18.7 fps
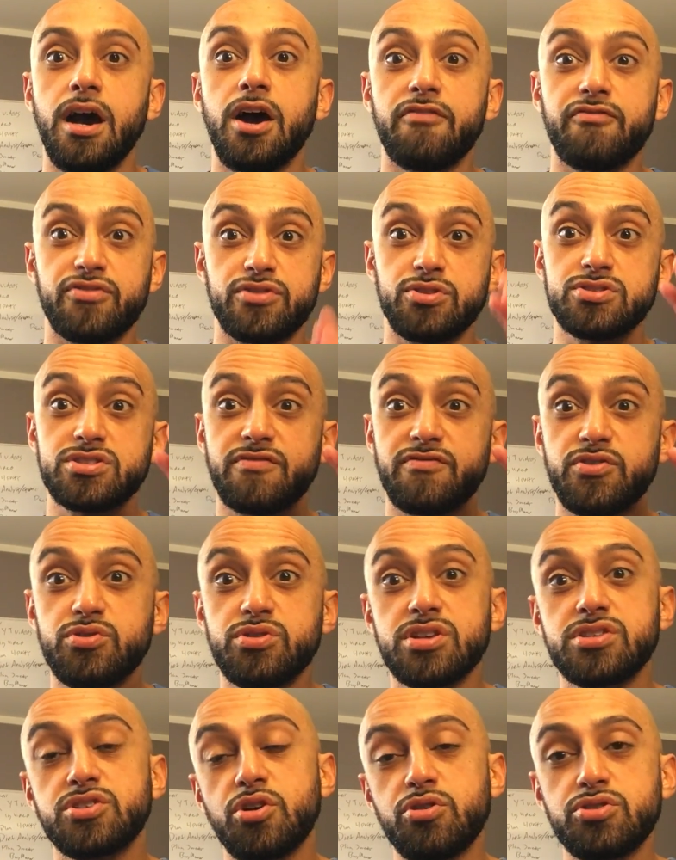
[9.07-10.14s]
For those of you
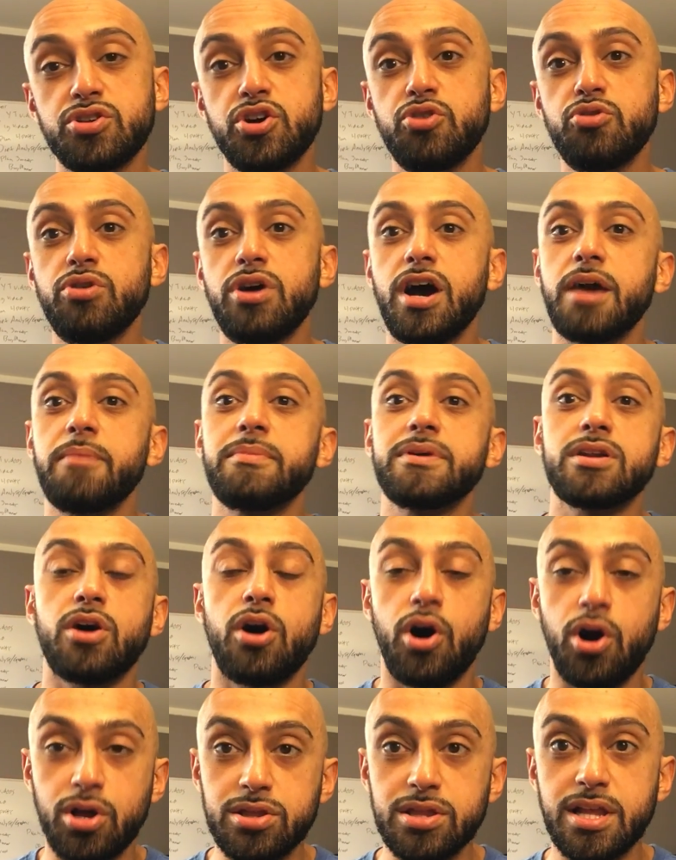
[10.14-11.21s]
that don't know, I'm an
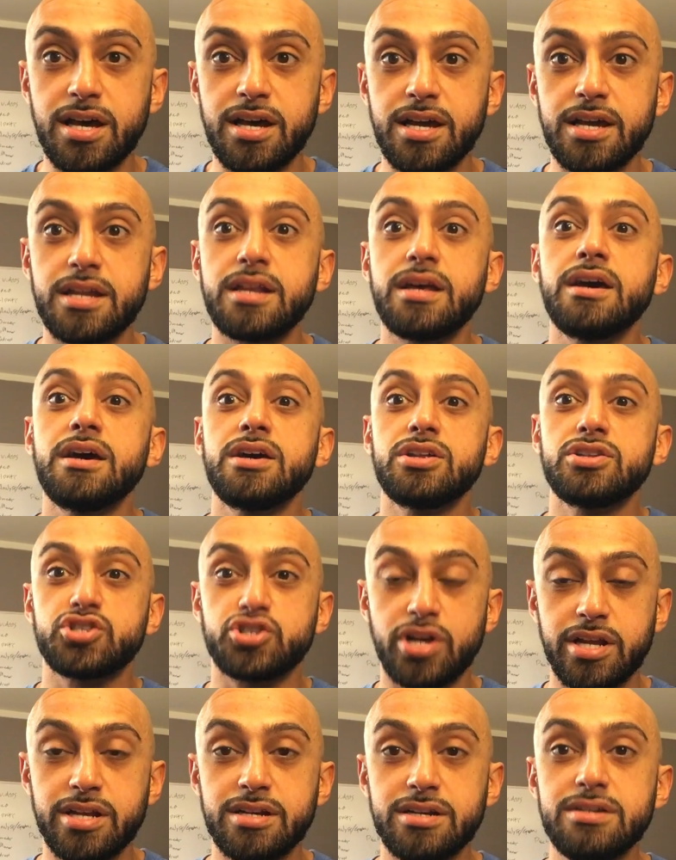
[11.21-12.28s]
online
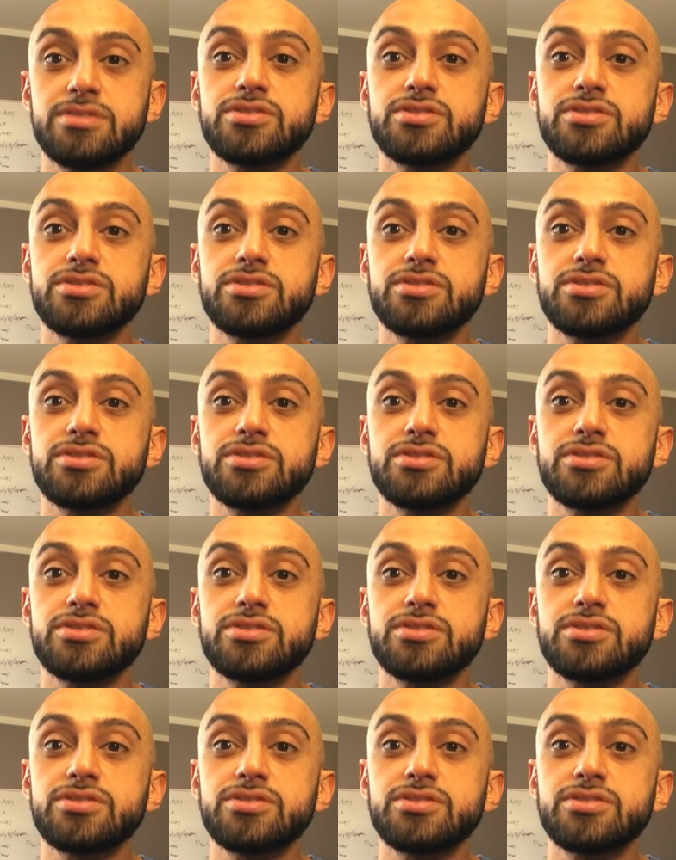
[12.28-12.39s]
trainer,